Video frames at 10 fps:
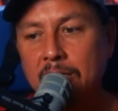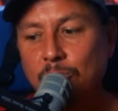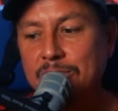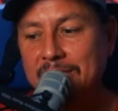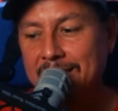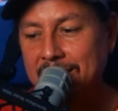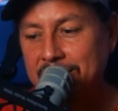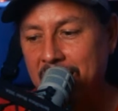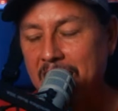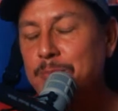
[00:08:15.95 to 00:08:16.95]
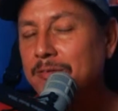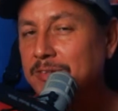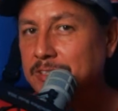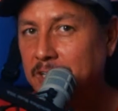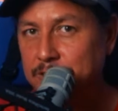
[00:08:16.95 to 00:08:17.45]
which at the time of
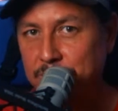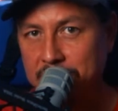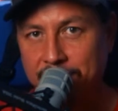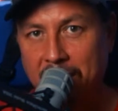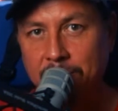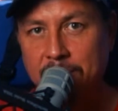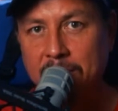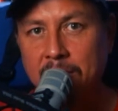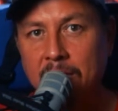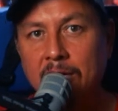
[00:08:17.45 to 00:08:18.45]
this country's founding